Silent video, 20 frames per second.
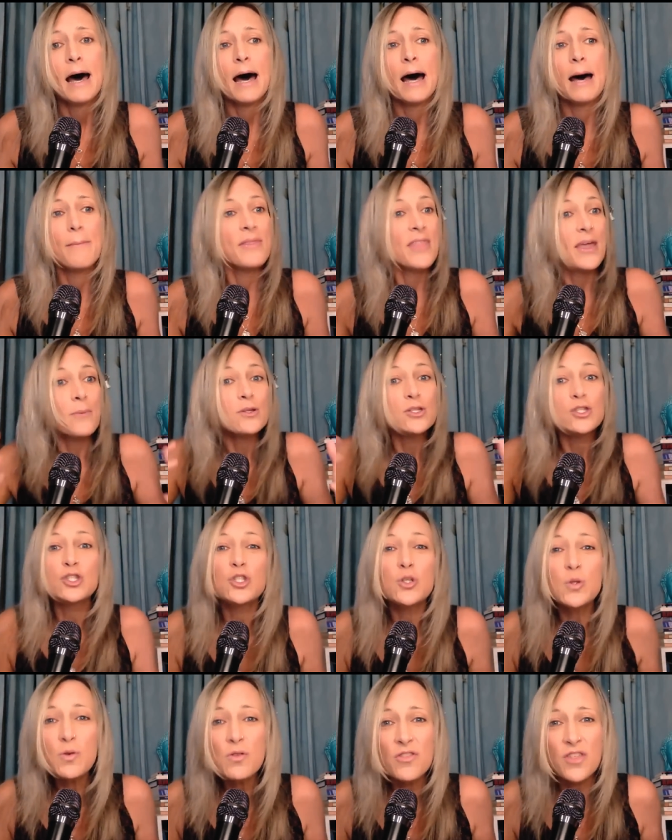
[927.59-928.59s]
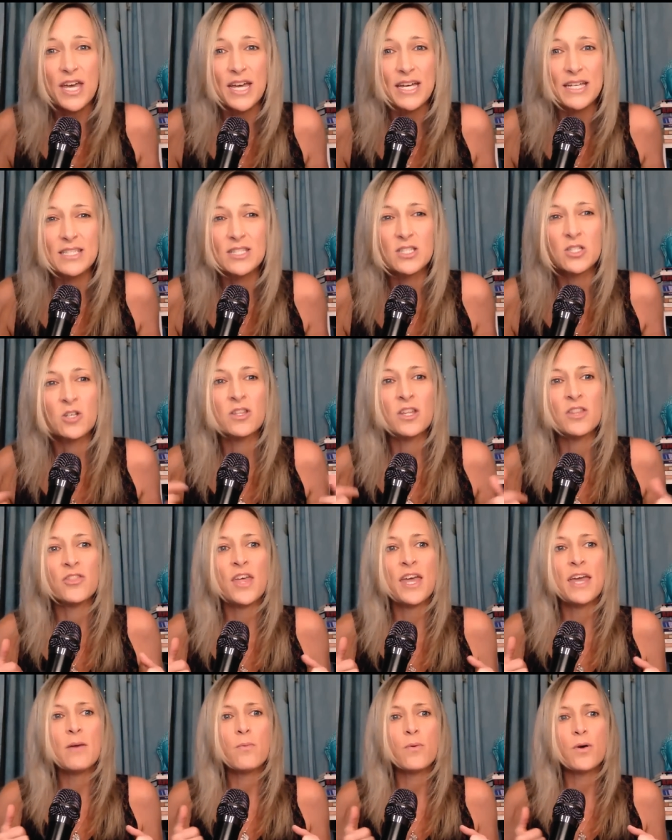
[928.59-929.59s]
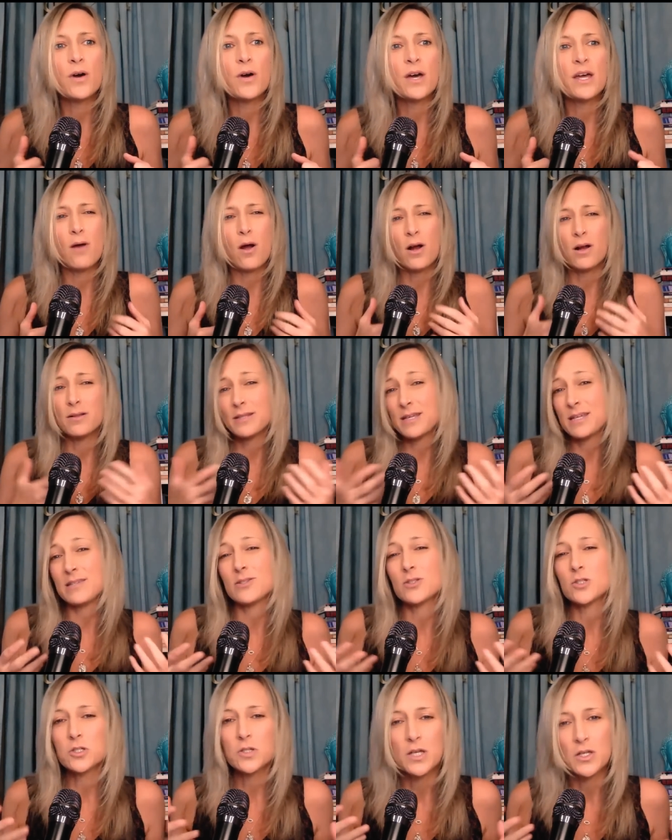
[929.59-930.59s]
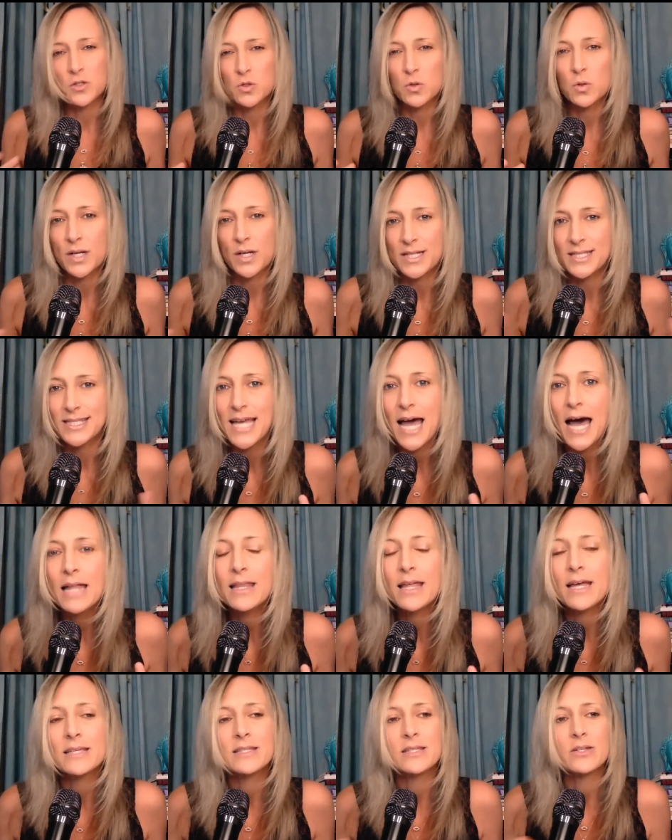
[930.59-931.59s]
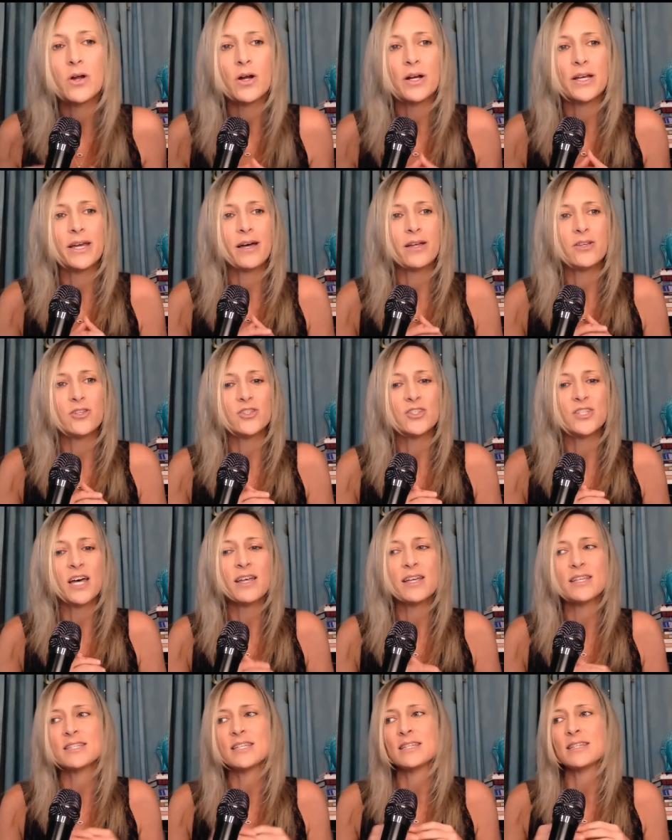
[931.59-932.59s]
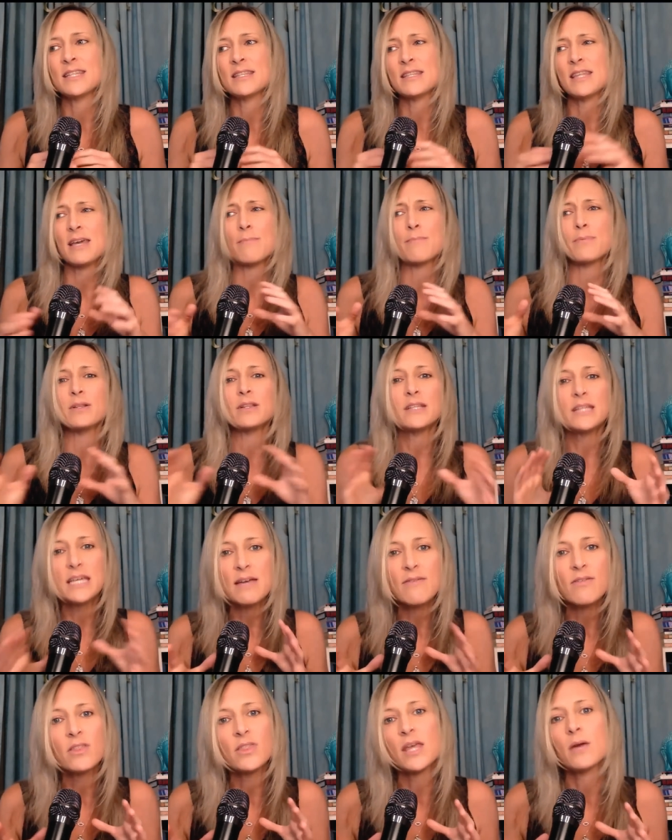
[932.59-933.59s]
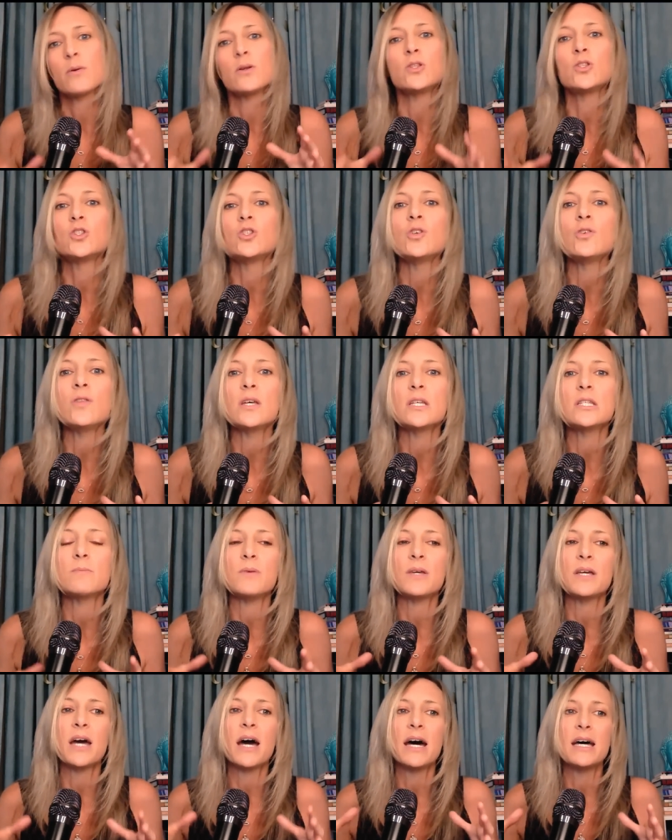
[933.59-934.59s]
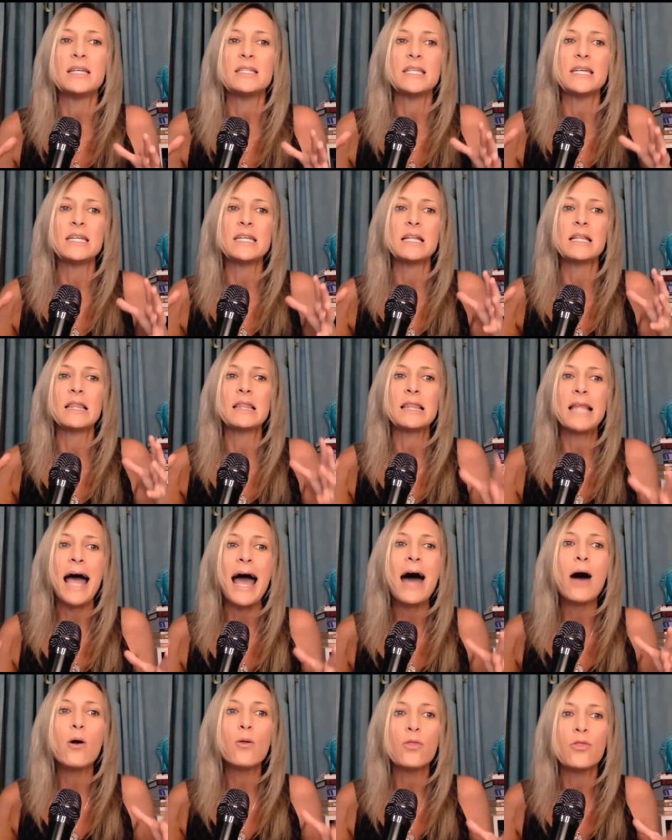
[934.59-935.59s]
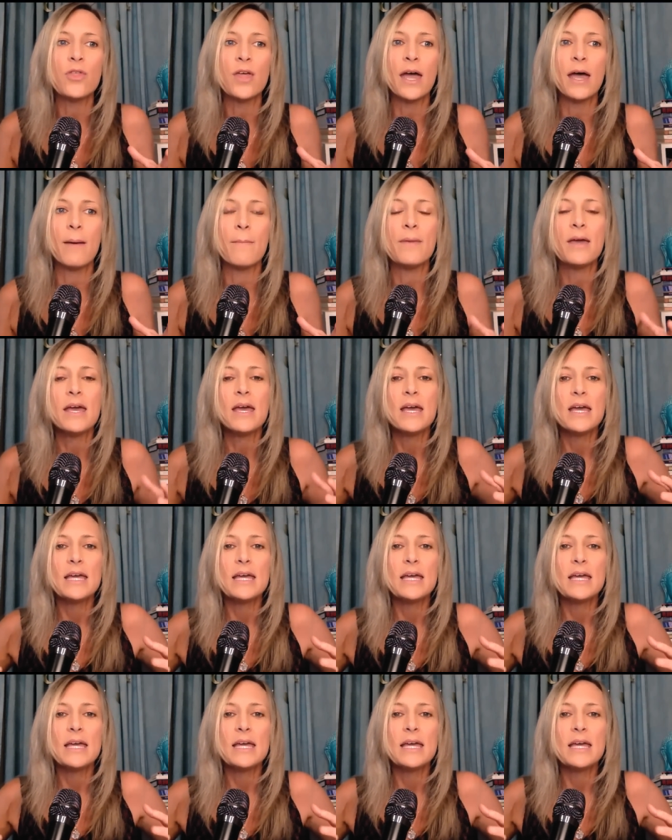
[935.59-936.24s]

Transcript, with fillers: Um, and they would do this so that they would, or at least historians tell us and archaeologists tell us, that, that they believe that they would do this because it allowed them